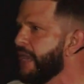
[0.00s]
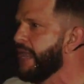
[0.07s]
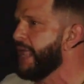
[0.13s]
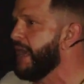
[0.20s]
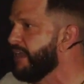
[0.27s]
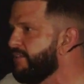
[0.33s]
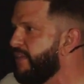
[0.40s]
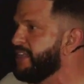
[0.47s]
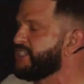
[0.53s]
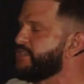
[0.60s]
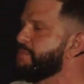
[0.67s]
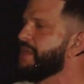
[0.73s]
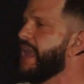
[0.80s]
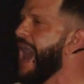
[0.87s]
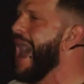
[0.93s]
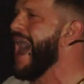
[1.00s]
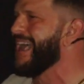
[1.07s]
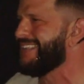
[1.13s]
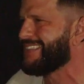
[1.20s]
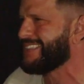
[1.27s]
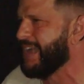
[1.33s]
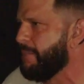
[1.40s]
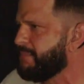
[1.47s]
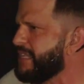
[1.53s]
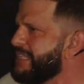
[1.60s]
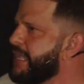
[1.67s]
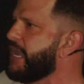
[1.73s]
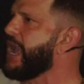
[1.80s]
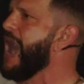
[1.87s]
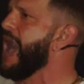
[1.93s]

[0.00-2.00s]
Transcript: and elevates me high, something that